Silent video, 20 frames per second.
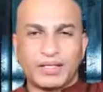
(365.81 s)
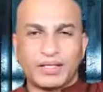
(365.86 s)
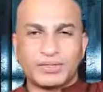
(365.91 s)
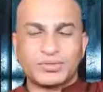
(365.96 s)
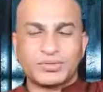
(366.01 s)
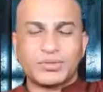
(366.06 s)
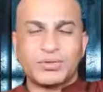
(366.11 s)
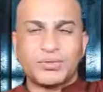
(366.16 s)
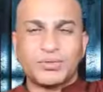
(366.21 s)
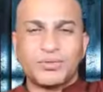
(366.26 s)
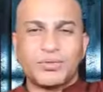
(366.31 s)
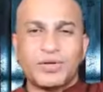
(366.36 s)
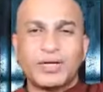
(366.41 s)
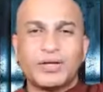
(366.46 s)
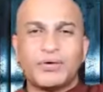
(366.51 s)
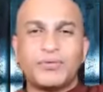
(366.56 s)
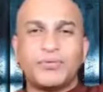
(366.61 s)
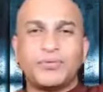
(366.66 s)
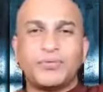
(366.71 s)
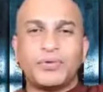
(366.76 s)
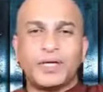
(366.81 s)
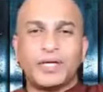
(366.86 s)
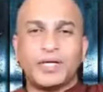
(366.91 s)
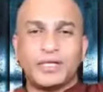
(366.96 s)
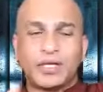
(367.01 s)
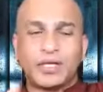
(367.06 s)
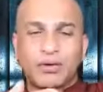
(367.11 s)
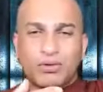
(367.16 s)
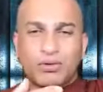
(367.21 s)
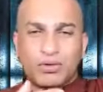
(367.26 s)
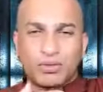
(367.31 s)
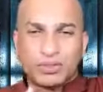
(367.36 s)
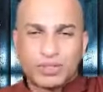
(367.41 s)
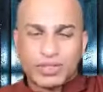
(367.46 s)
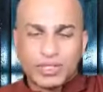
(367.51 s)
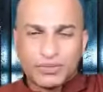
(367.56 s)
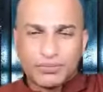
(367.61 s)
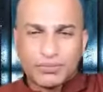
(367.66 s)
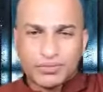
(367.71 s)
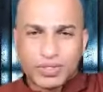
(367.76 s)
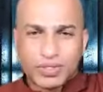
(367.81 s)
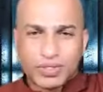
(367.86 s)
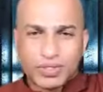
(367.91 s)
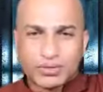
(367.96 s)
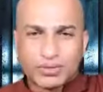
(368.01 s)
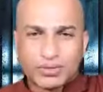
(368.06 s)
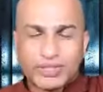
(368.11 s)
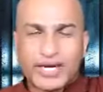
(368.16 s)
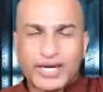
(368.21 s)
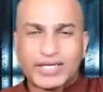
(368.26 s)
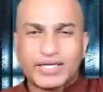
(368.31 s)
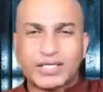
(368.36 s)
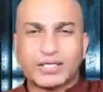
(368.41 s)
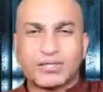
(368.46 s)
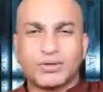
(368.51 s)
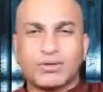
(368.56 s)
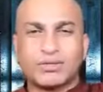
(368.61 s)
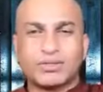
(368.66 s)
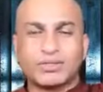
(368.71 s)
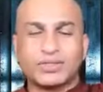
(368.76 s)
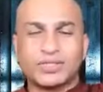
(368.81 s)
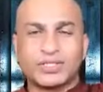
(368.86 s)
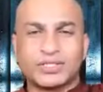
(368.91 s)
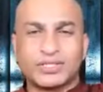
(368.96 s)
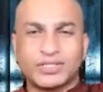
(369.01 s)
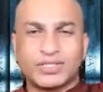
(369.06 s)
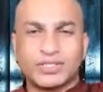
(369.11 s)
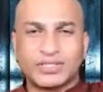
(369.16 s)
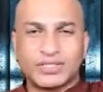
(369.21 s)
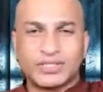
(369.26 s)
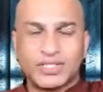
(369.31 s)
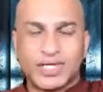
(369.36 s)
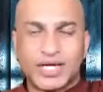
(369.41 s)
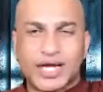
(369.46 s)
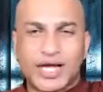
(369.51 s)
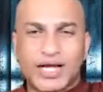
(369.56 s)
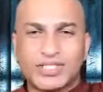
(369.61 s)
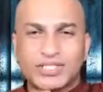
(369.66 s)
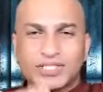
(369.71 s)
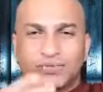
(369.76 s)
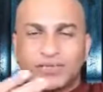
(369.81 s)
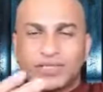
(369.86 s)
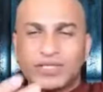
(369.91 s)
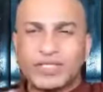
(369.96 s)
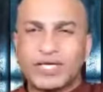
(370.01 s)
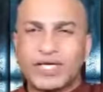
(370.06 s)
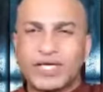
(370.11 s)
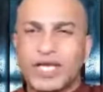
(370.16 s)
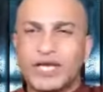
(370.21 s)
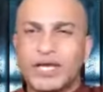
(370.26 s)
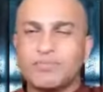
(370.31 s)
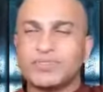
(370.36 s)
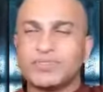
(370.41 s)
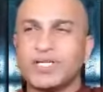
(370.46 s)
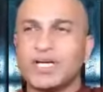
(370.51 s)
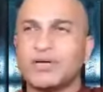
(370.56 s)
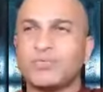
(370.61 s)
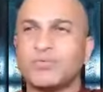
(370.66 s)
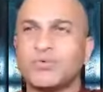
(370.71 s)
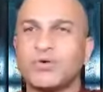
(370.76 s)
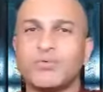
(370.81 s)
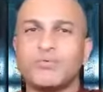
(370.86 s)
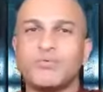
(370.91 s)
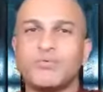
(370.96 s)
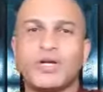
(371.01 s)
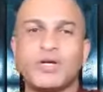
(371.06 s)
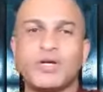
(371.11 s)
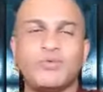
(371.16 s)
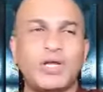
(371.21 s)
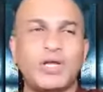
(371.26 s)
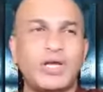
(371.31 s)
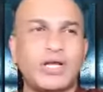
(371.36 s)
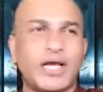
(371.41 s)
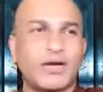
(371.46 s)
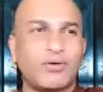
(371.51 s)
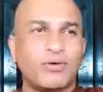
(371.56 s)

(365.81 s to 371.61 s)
so in the con even though that consciousness arises with the names and form when we